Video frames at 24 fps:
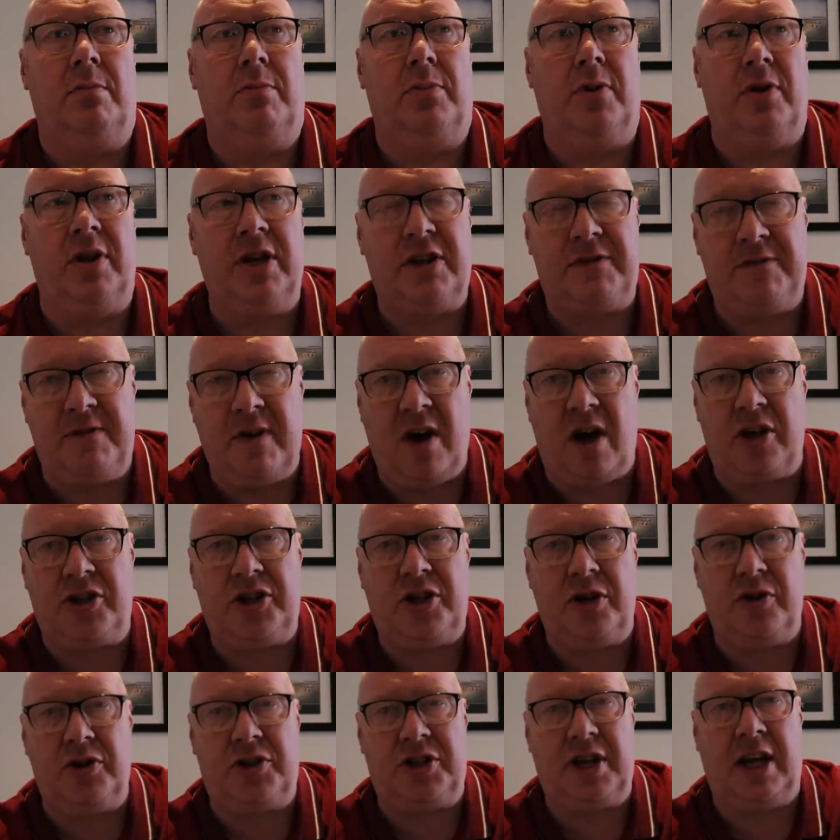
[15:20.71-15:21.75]
But this
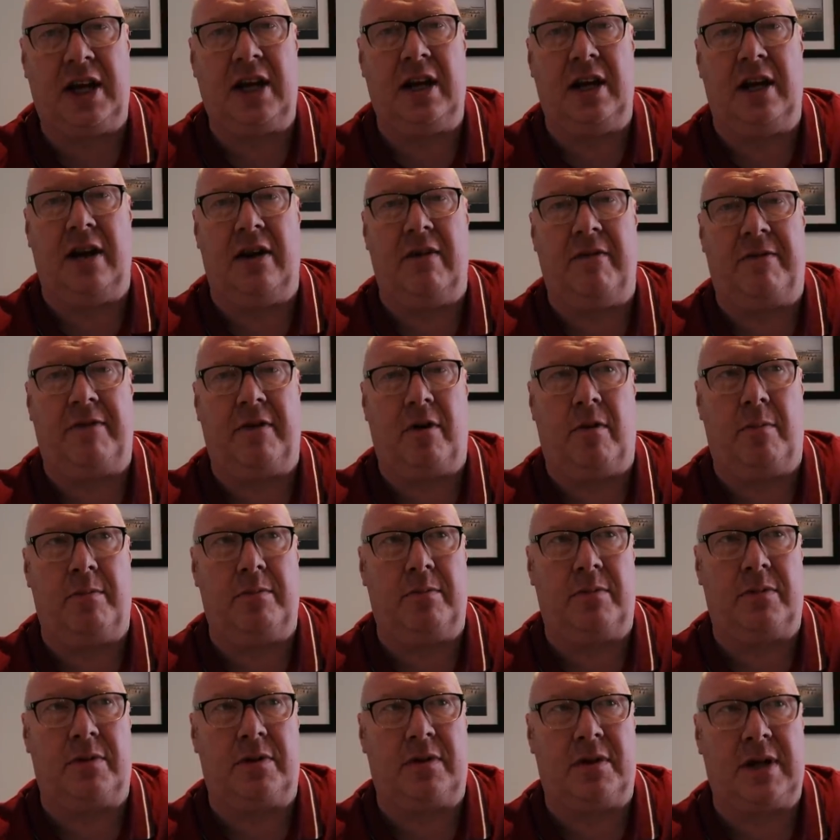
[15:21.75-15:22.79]
virtue signalling
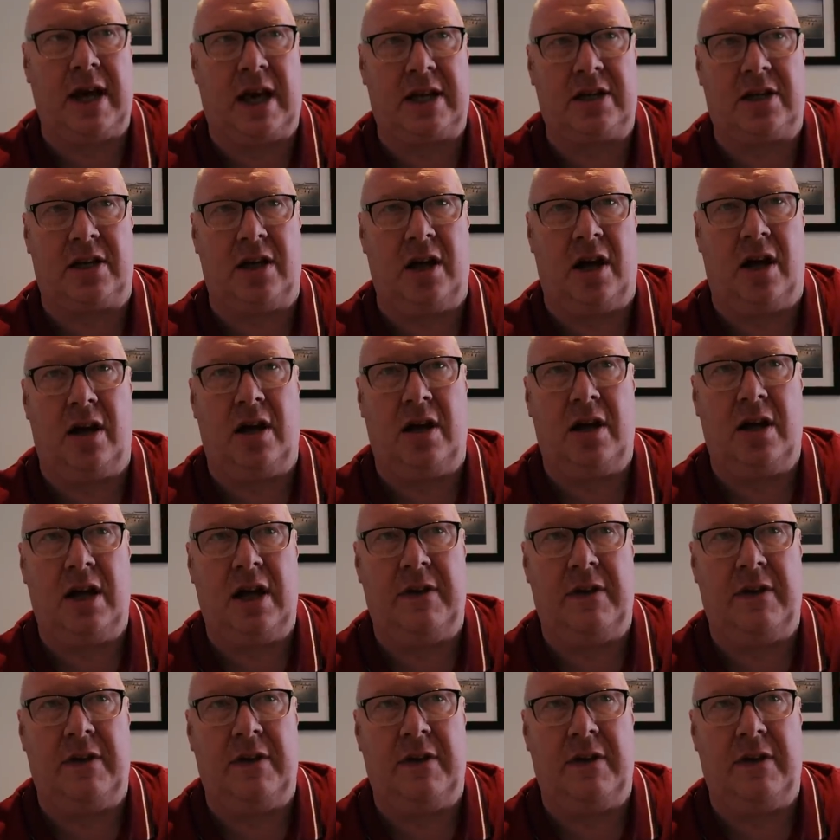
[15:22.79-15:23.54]
from Tesla,